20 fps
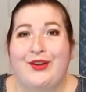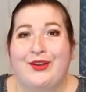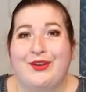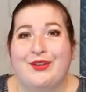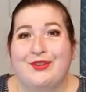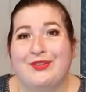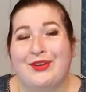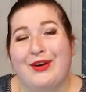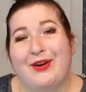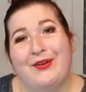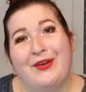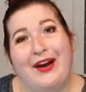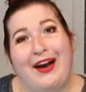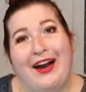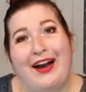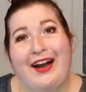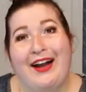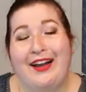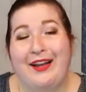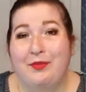So
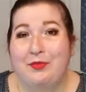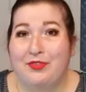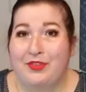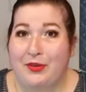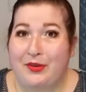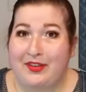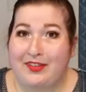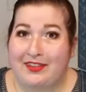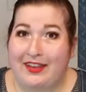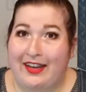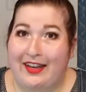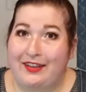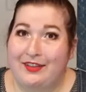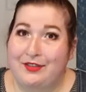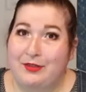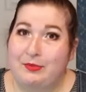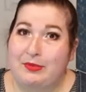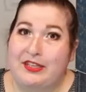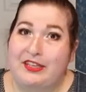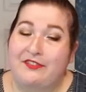I am so excited
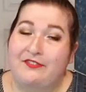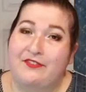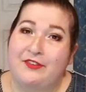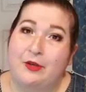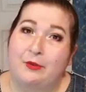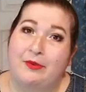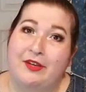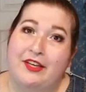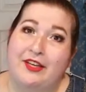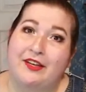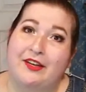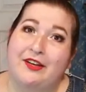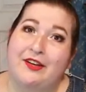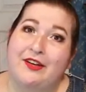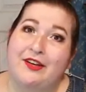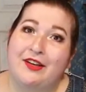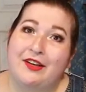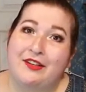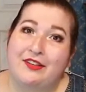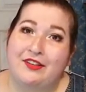to be filming
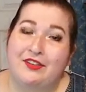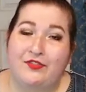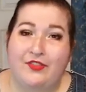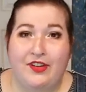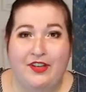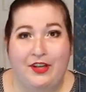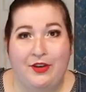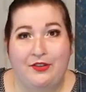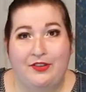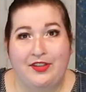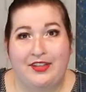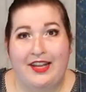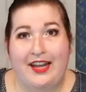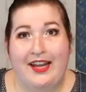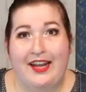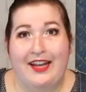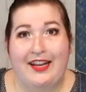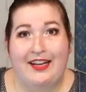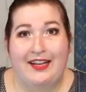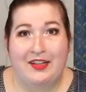this video
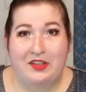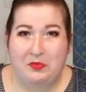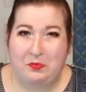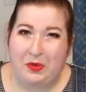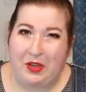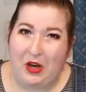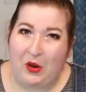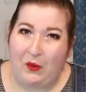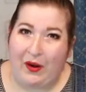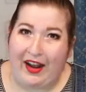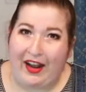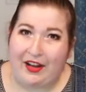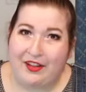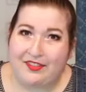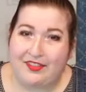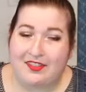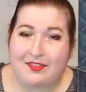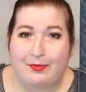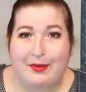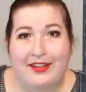today. It's been a while
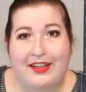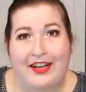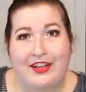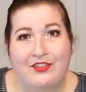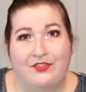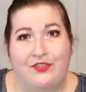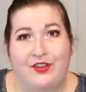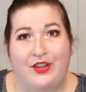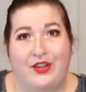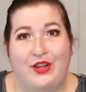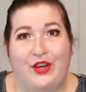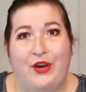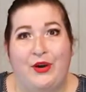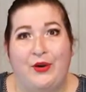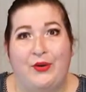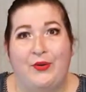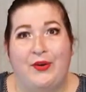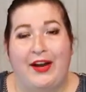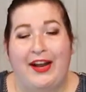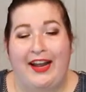since my last
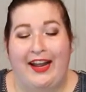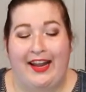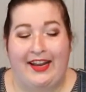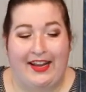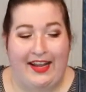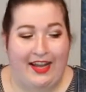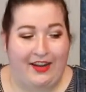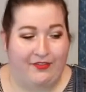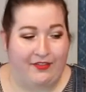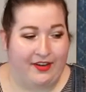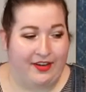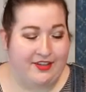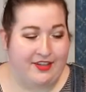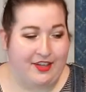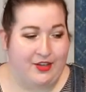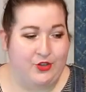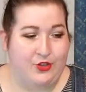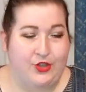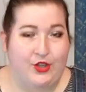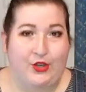video. I had every
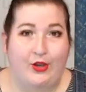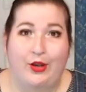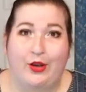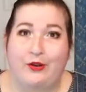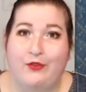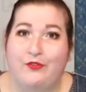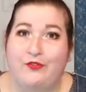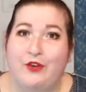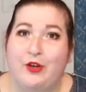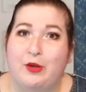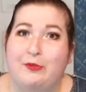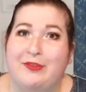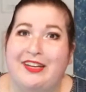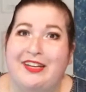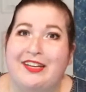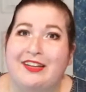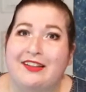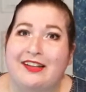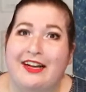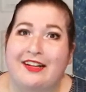intention of
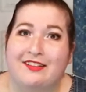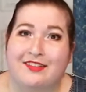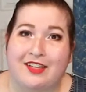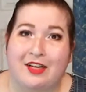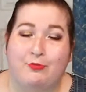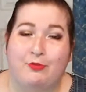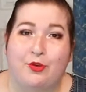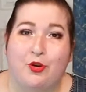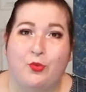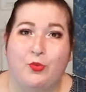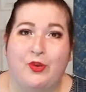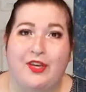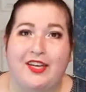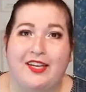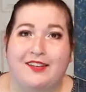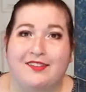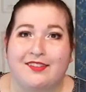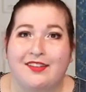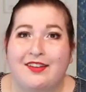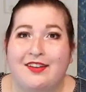filming the last couple of
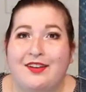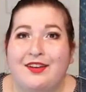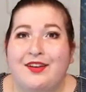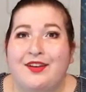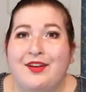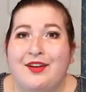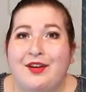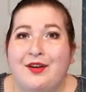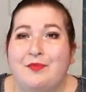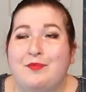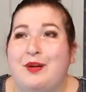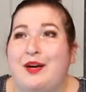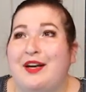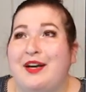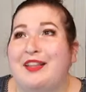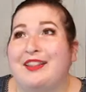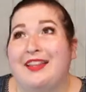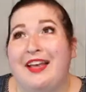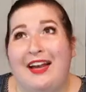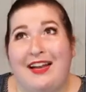weeks,
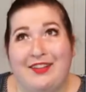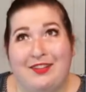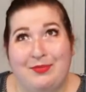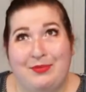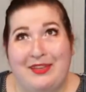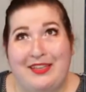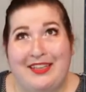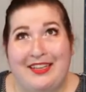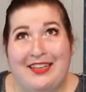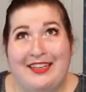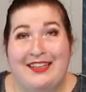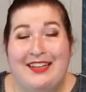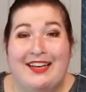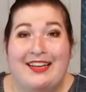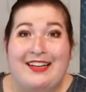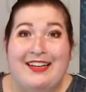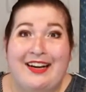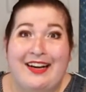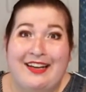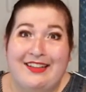but last weekend
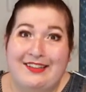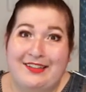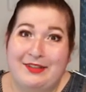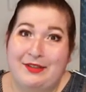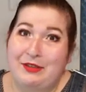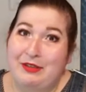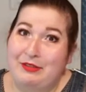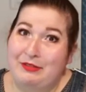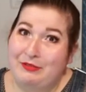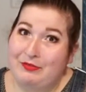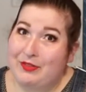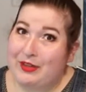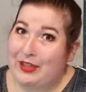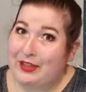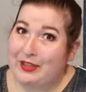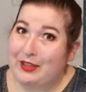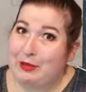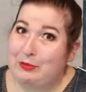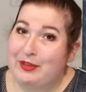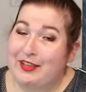I got a
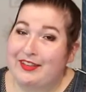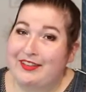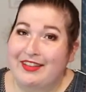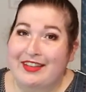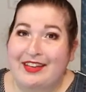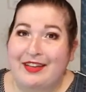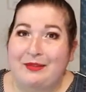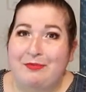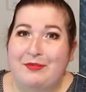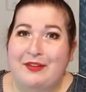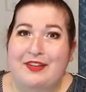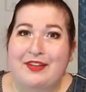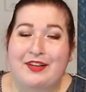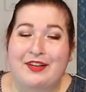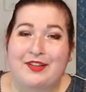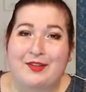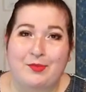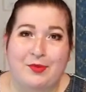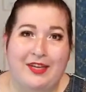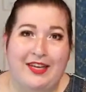little busy
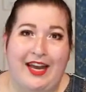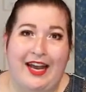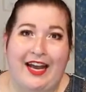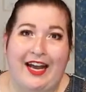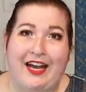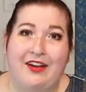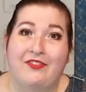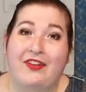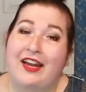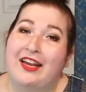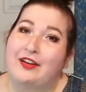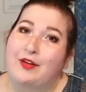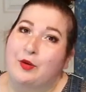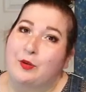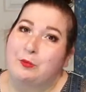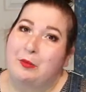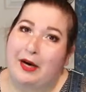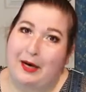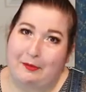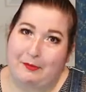because we have a
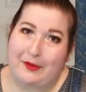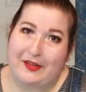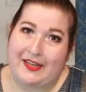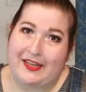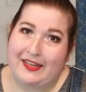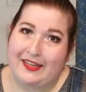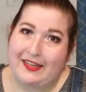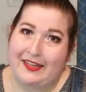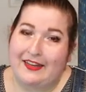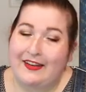new puppy